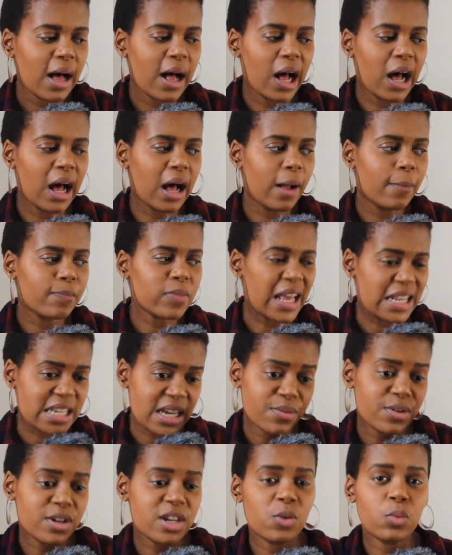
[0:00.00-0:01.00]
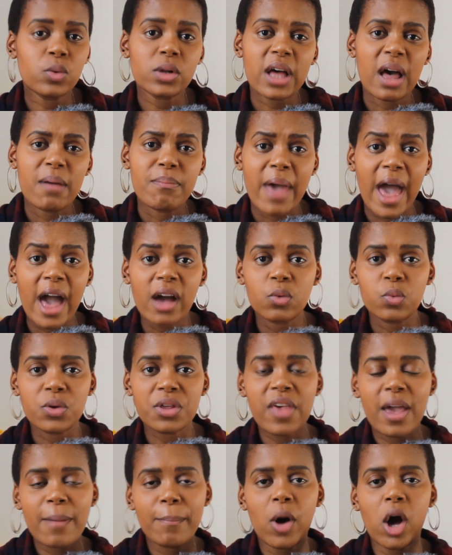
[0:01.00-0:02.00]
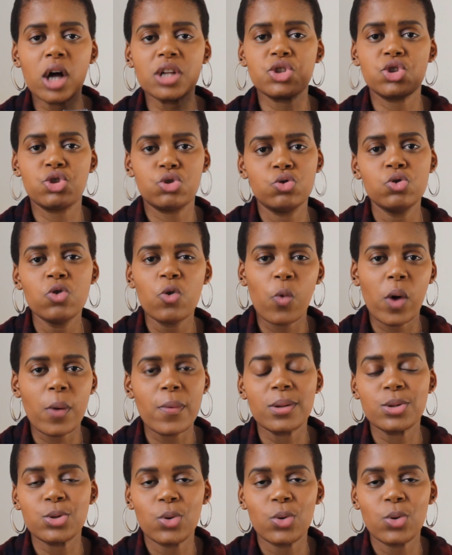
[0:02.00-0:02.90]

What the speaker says: I definitely will come back with a part 2 where we